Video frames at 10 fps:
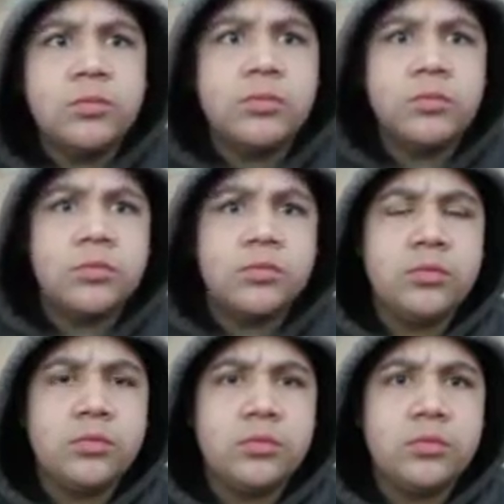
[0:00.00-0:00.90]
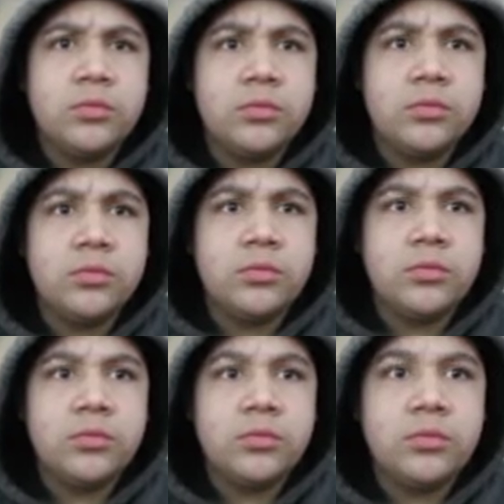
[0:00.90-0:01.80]

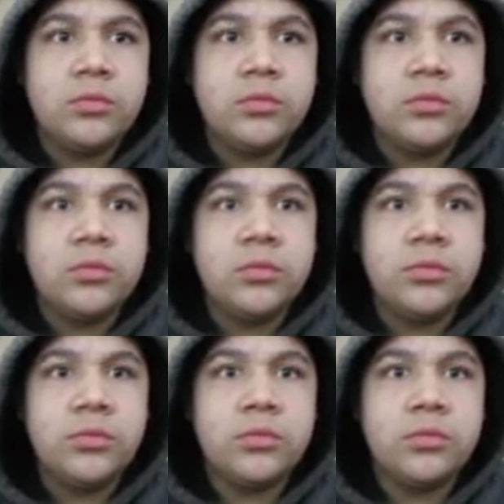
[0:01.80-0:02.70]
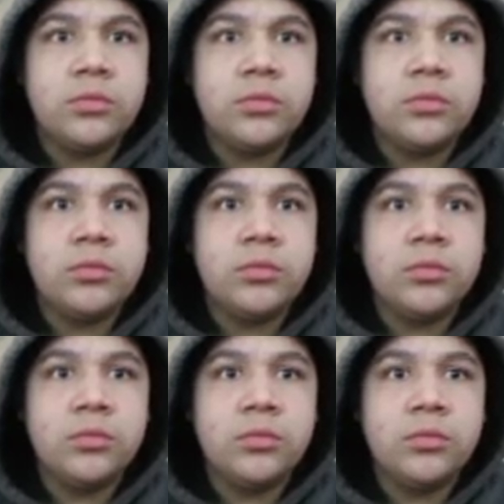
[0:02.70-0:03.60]

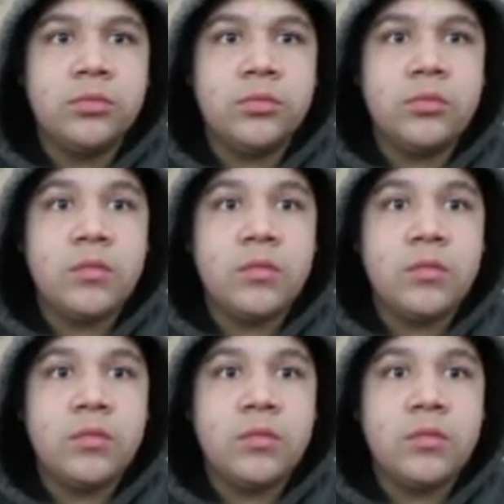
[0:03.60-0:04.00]
Nothing is said.